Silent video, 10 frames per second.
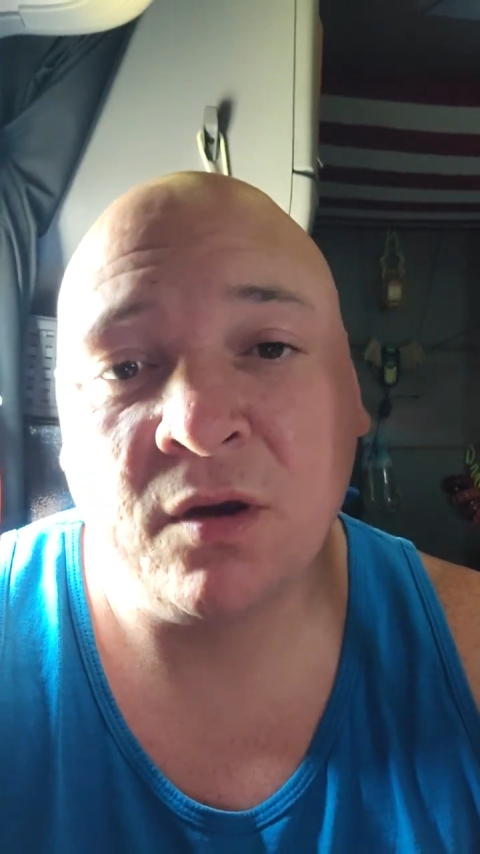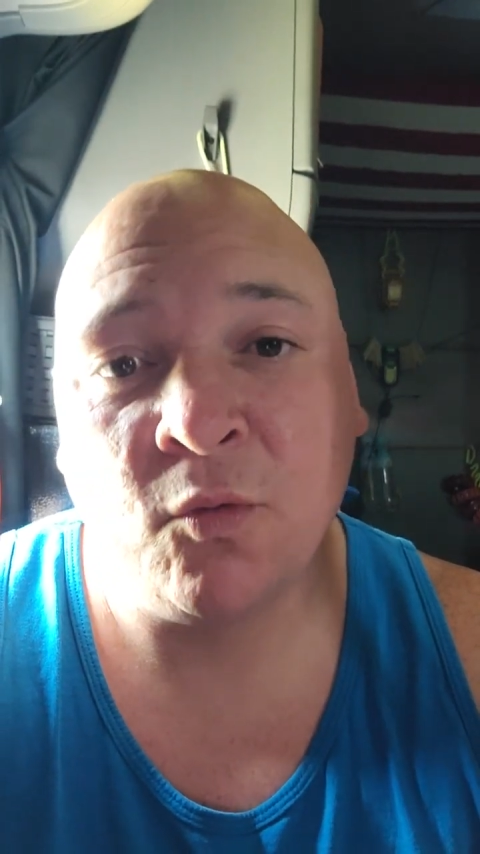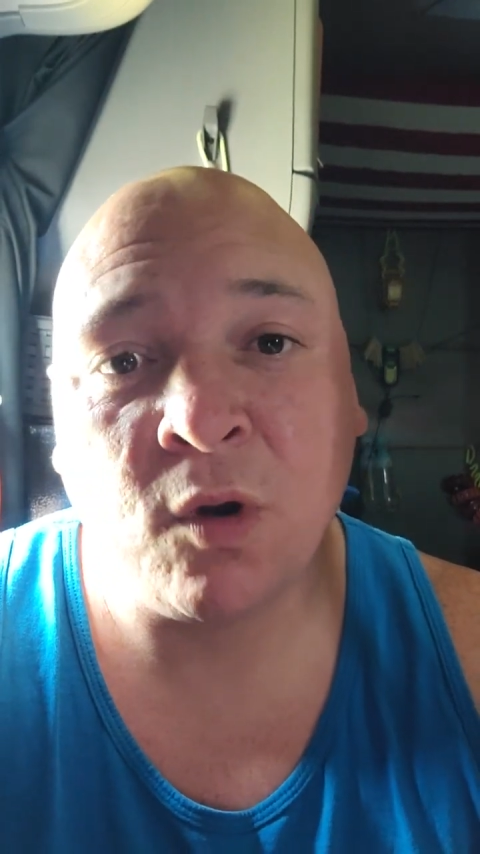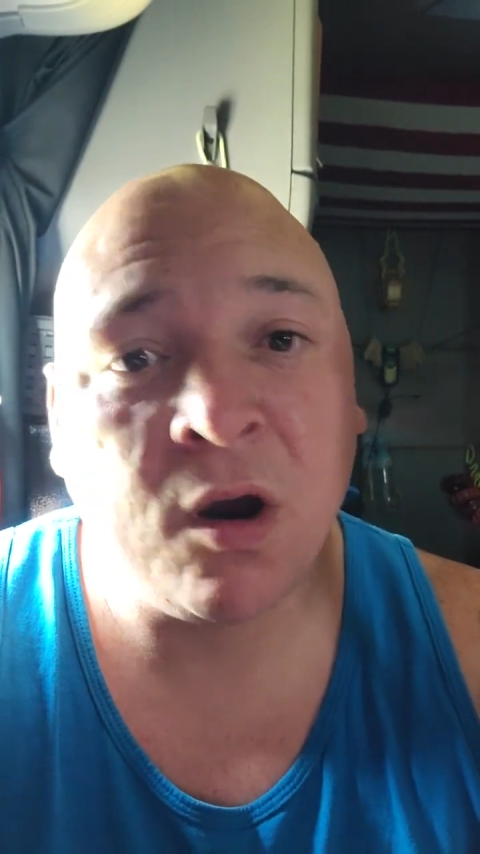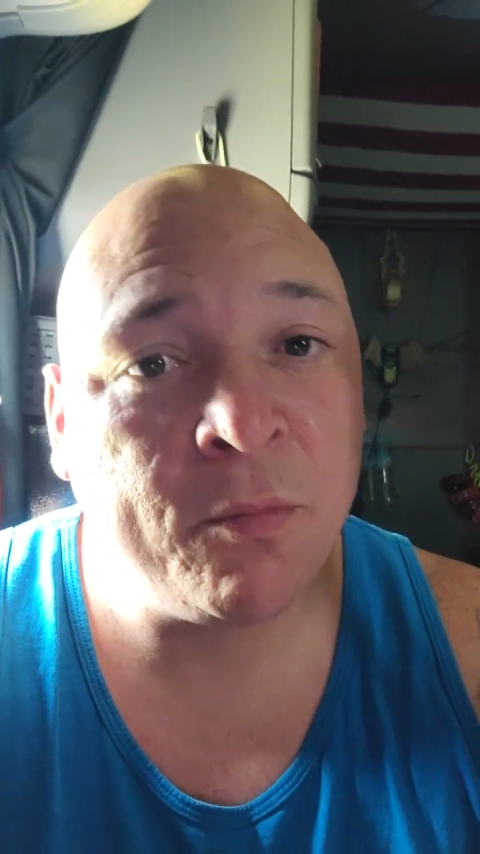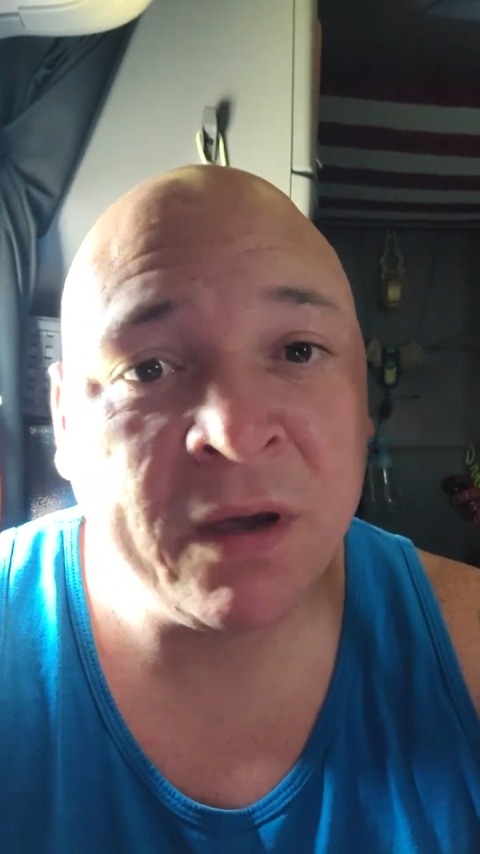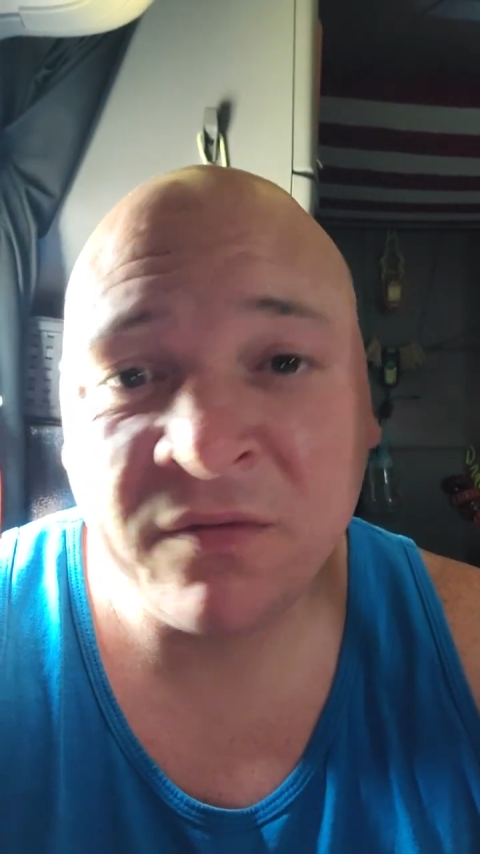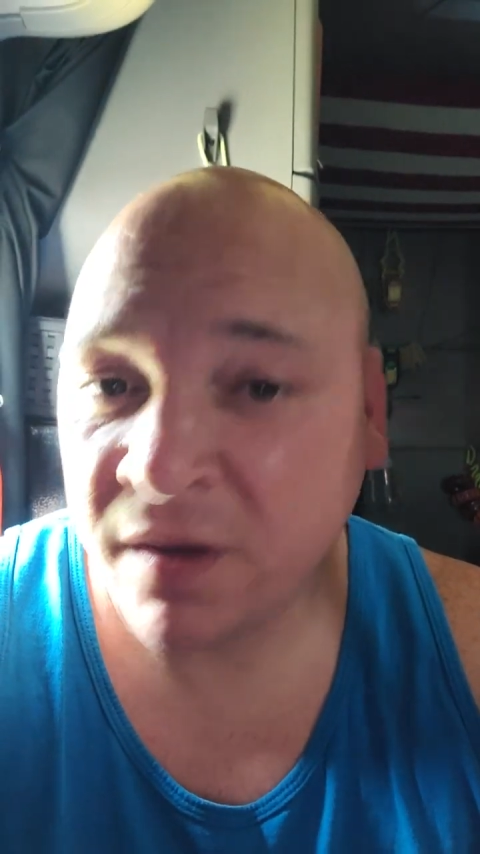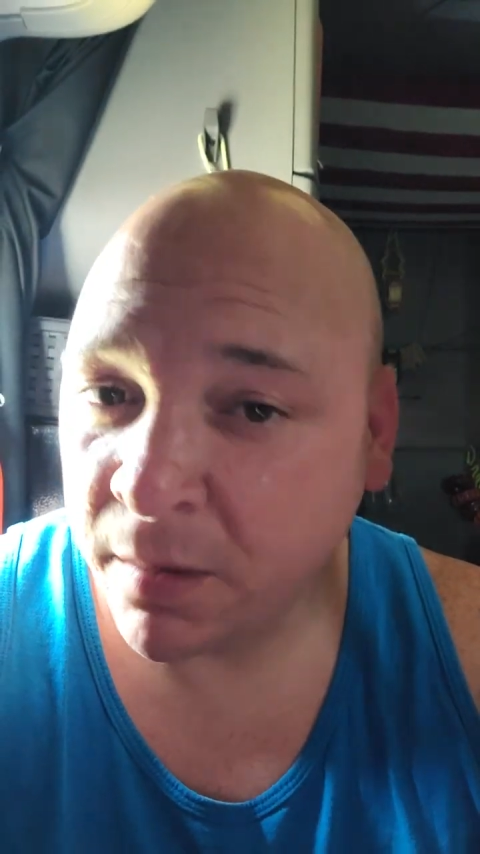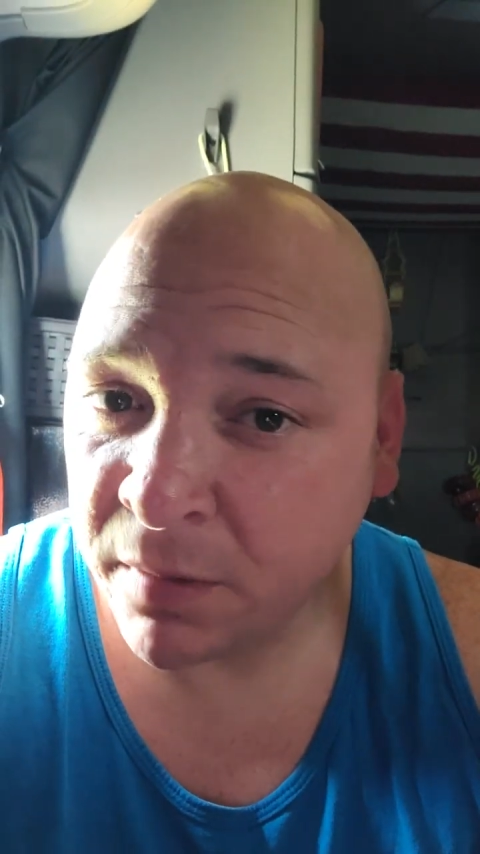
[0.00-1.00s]
We're all big
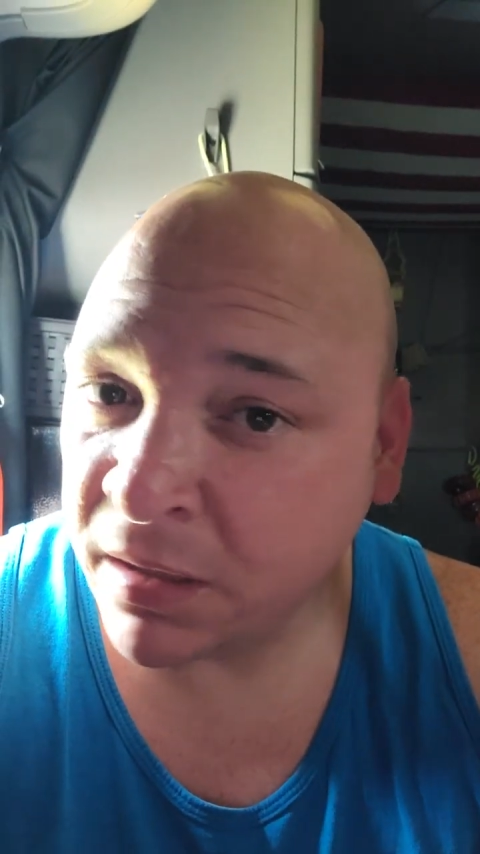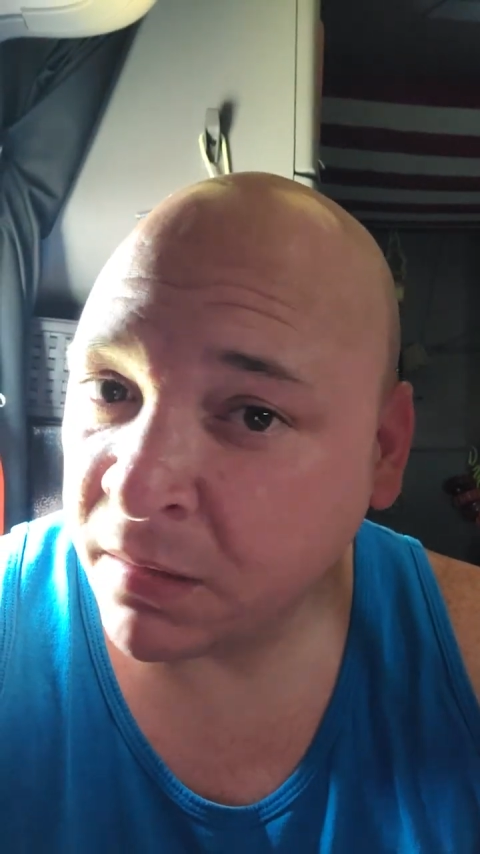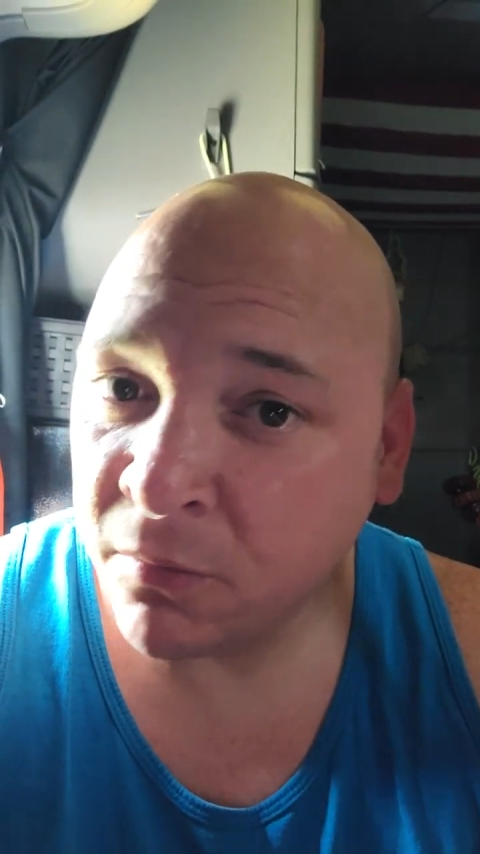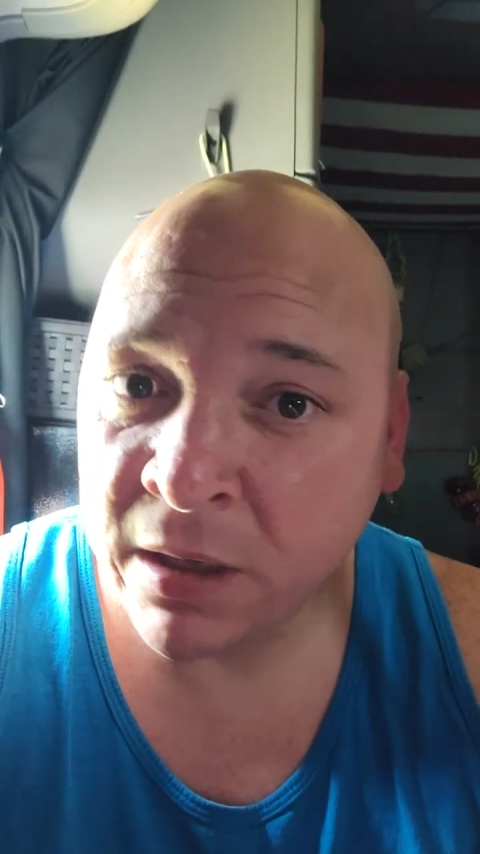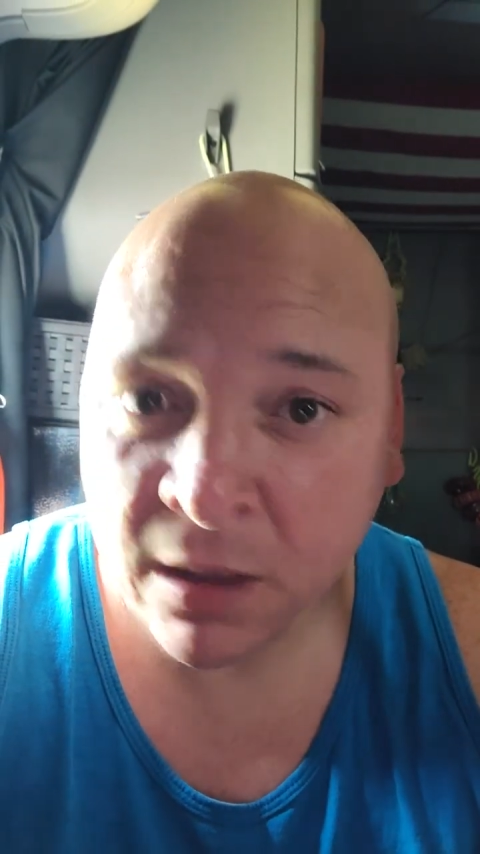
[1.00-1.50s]
family. We